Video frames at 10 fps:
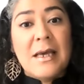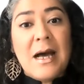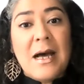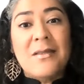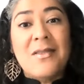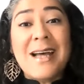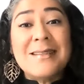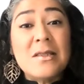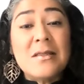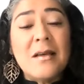
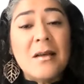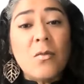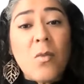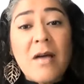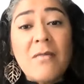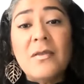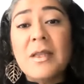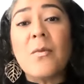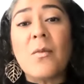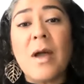That's
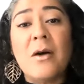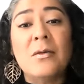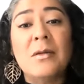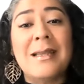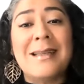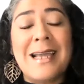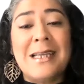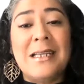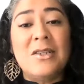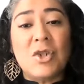roughly around
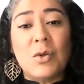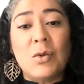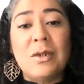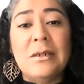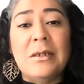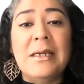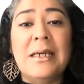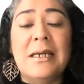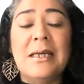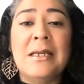90 children.
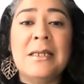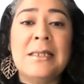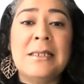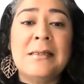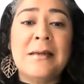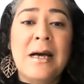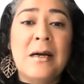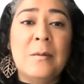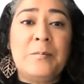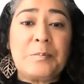And
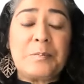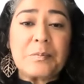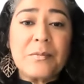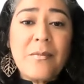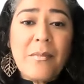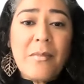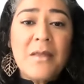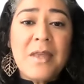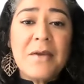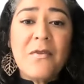
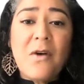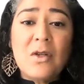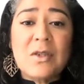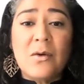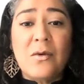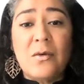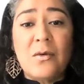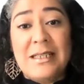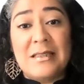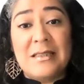they've also
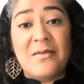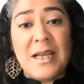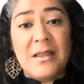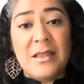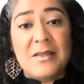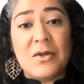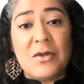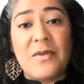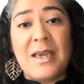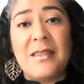identified in this
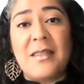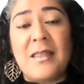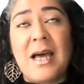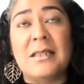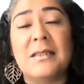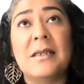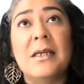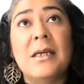survey that